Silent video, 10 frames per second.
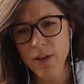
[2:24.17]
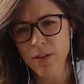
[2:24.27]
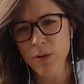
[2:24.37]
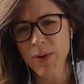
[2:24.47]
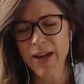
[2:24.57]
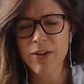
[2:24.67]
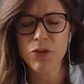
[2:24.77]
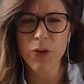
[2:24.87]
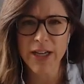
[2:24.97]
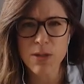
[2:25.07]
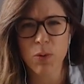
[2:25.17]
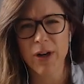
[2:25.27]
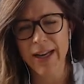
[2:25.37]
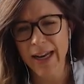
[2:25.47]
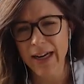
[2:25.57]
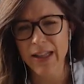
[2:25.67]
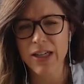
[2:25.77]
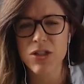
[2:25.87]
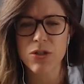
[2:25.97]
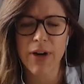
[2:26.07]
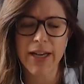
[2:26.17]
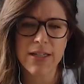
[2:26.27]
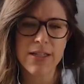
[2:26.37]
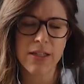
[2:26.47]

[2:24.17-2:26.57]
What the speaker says: Then we have transport and handling stress,